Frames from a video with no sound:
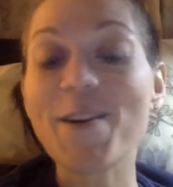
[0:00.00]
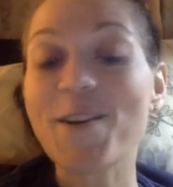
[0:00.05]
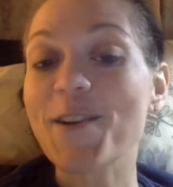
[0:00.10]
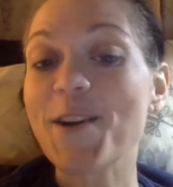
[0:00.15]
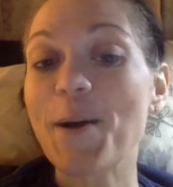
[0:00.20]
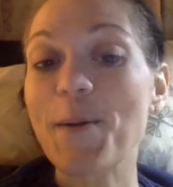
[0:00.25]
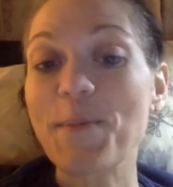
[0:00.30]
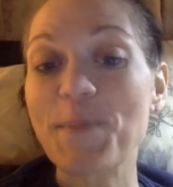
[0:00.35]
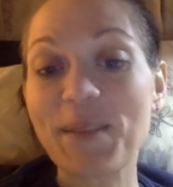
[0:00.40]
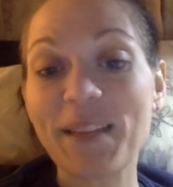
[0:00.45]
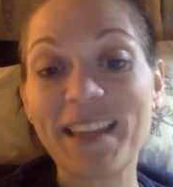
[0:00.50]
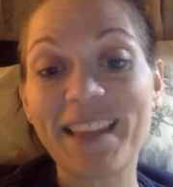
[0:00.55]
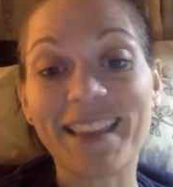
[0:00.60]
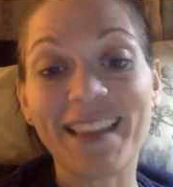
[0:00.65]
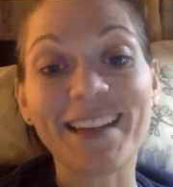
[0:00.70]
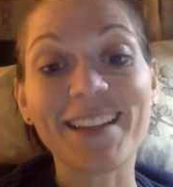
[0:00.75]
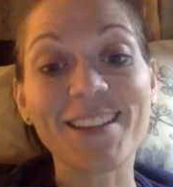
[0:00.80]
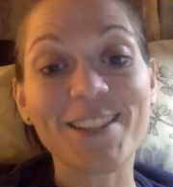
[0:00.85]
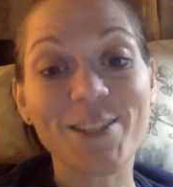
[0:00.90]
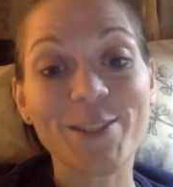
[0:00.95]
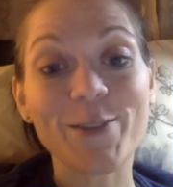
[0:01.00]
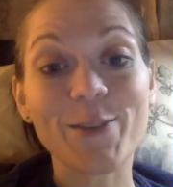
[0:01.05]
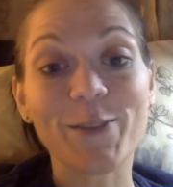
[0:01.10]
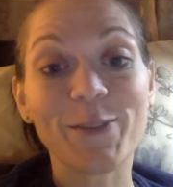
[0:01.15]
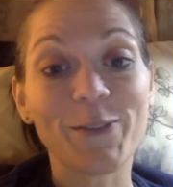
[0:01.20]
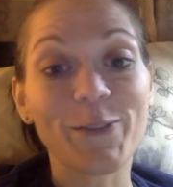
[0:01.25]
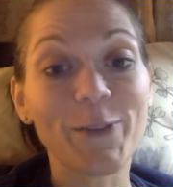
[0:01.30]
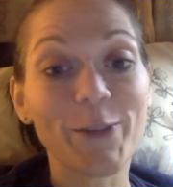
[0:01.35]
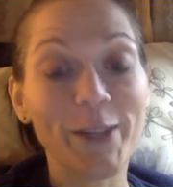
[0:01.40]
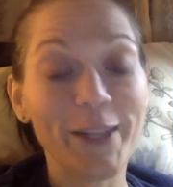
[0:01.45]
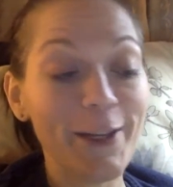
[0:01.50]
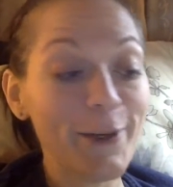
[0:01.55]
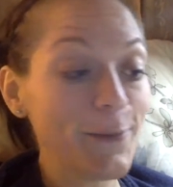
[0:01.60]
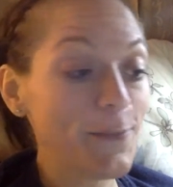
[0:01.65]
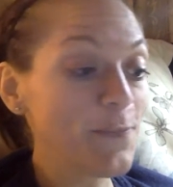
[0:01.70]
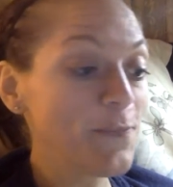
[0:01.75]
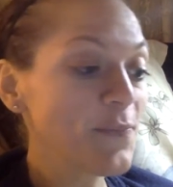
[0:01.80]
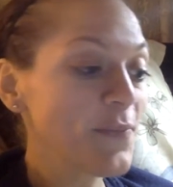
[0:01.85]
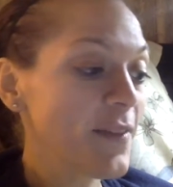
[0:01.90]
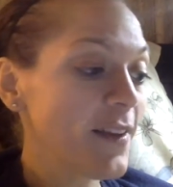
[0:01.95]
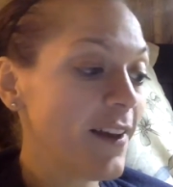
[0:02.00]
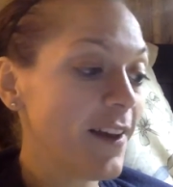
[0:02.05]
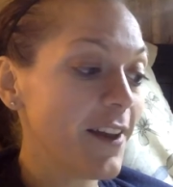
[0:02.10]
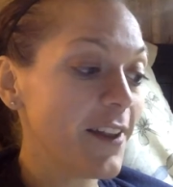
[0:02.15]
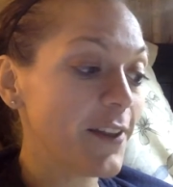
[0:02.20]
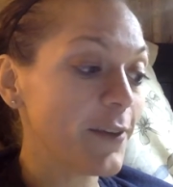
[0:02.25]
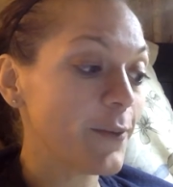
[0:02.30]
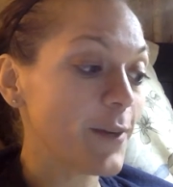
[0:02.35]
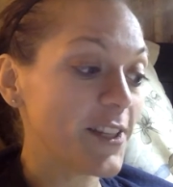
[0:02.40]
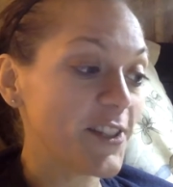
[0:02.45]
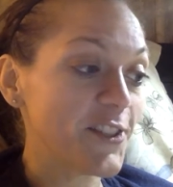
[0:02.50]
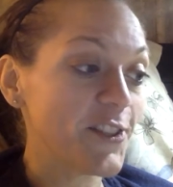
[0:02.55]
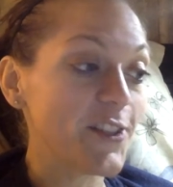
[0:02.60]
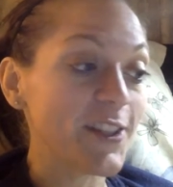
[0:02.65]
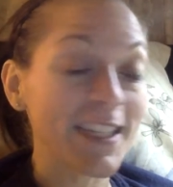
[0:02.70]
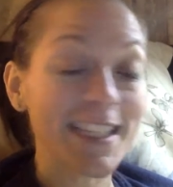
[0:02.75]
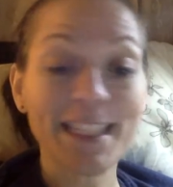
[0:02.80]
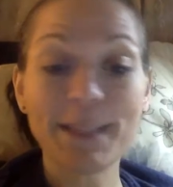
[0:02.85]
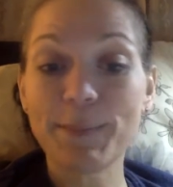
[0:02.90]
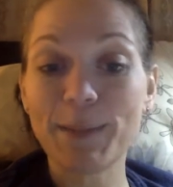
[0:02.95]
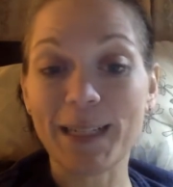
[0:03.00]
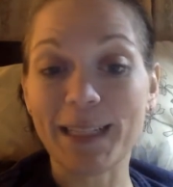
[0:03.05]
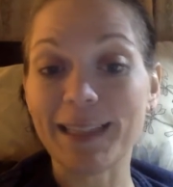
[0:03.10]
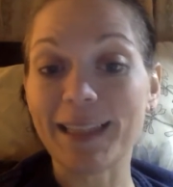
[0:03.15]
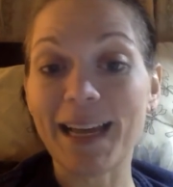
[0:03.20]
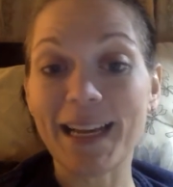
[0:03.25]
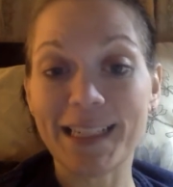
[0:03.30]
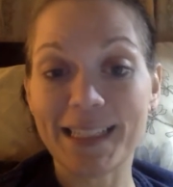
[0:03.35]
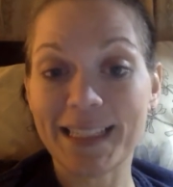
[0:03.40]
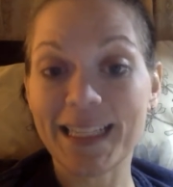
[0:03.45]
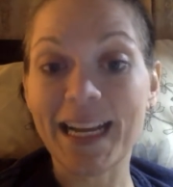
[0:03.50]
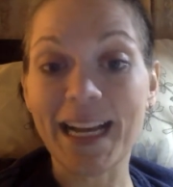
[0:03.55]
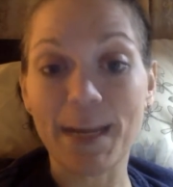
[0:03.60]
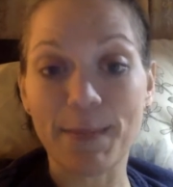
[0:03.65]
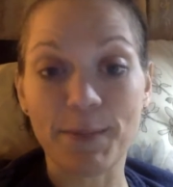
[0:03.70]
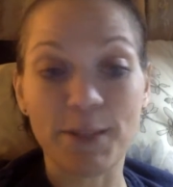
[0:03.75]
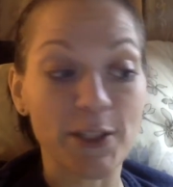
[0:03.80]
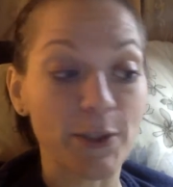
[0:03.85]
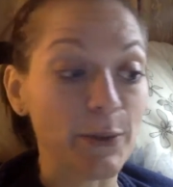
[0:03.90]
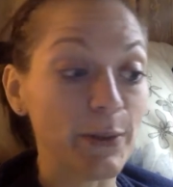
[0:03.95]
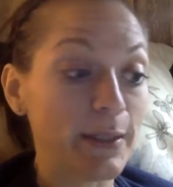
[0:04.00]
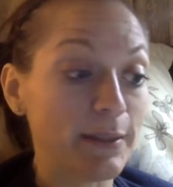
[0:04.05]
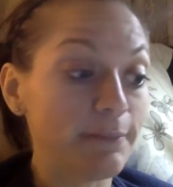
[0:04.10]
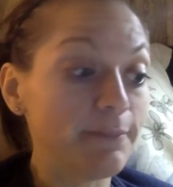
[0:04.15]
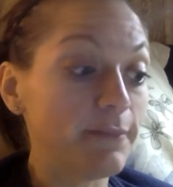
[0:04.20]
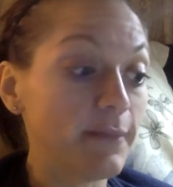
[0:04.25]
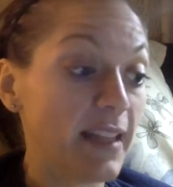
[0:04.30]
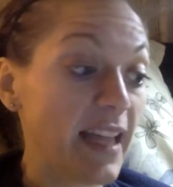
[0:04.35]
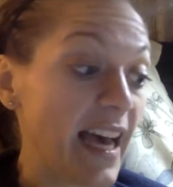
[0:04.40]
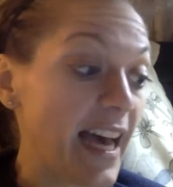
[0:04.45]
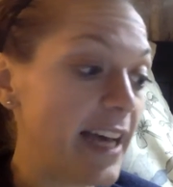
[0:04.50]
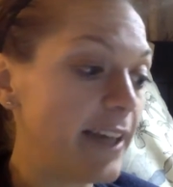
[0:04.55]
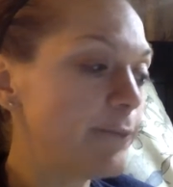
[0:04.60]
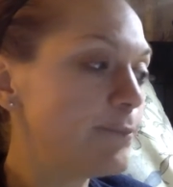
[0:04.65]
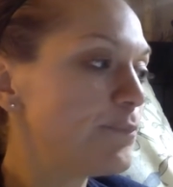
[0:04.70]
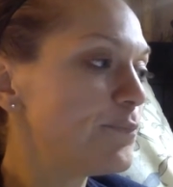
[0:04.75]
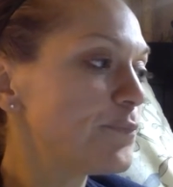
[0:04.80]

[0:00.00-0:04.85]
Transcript: or a company that'll do it for you. Otherwise, you're going to spend a lot of time doing that.